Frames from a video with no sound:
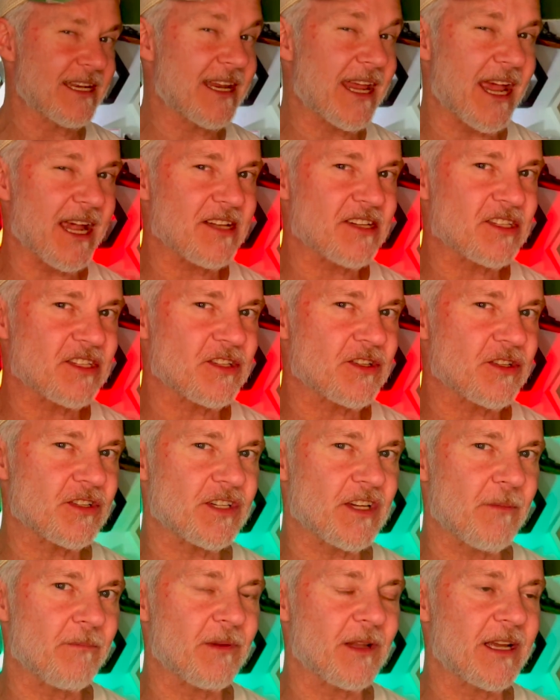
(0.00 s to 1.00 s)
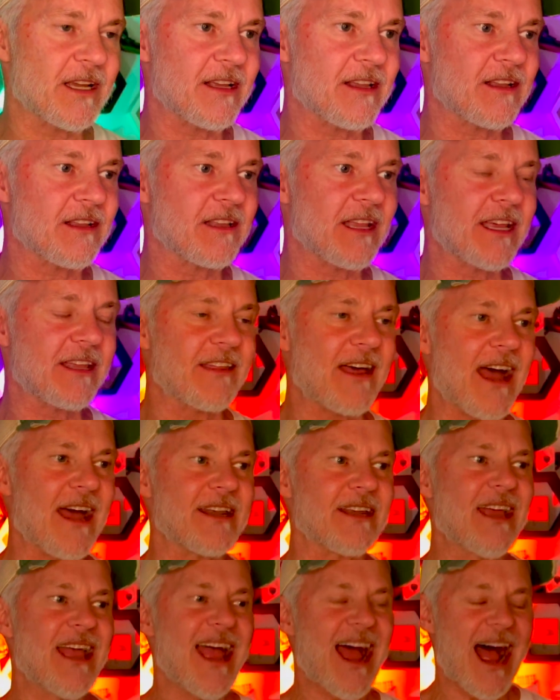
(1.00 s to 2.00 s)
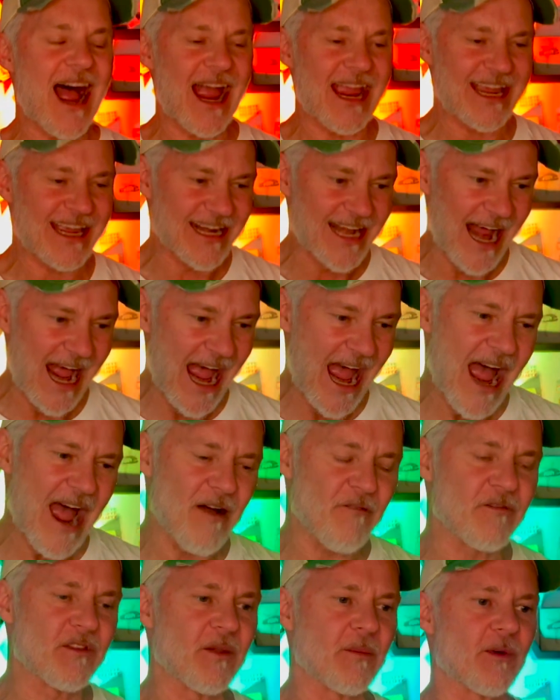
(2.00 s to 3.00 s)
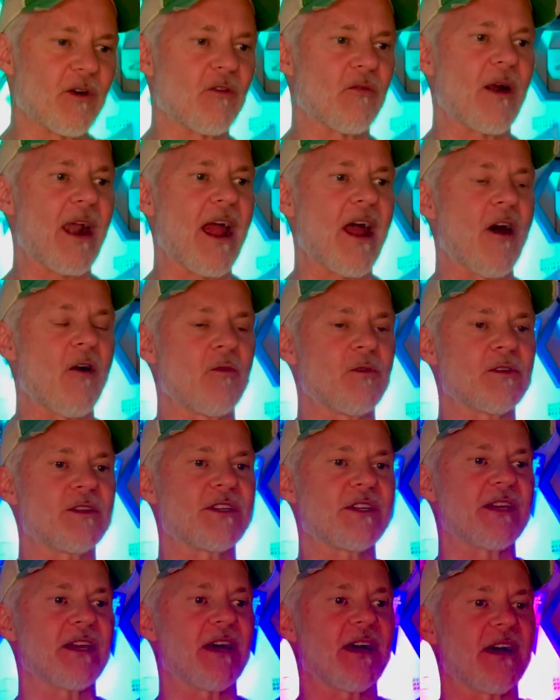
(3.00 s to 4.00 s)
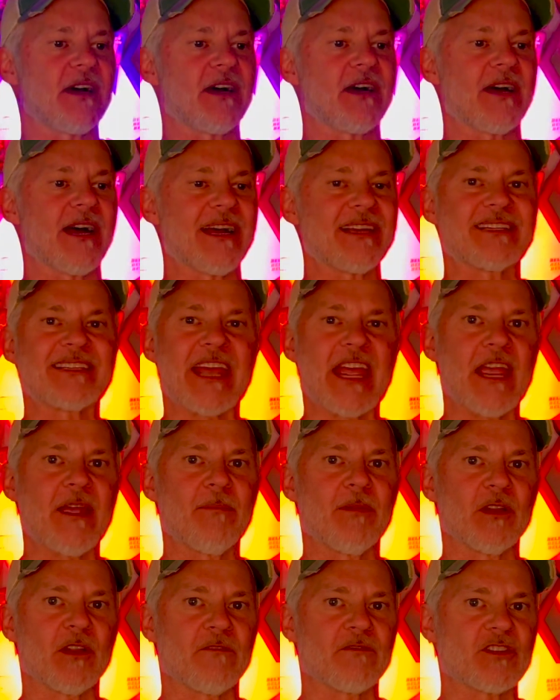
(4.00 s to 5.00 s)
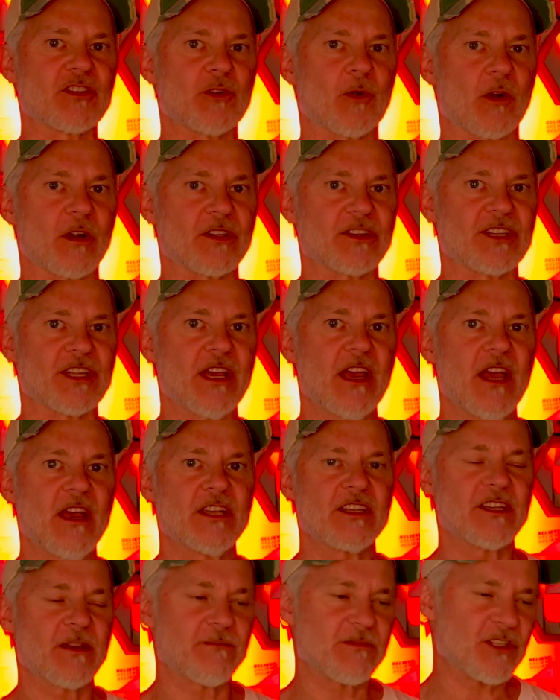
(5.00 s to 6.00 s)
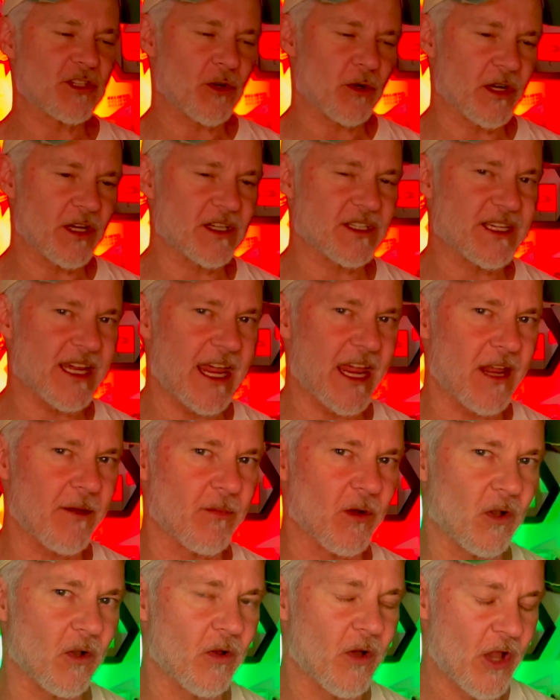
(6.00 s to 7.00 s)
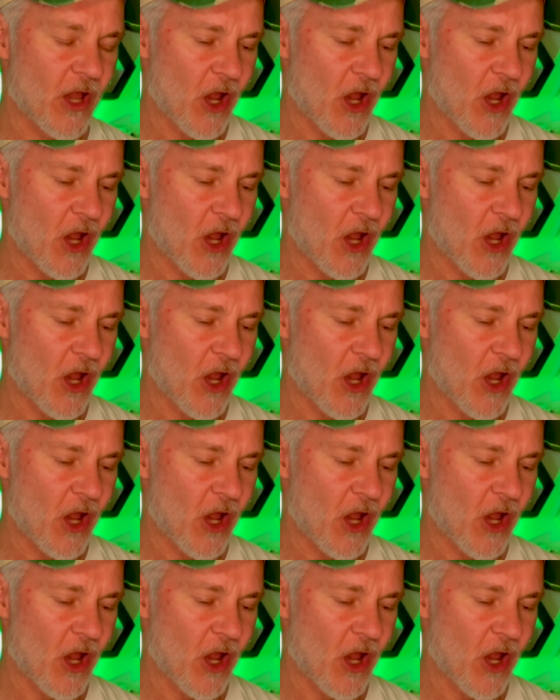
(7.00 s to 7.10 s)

guests or something like that, I could have them around a table of sorts, some sort of table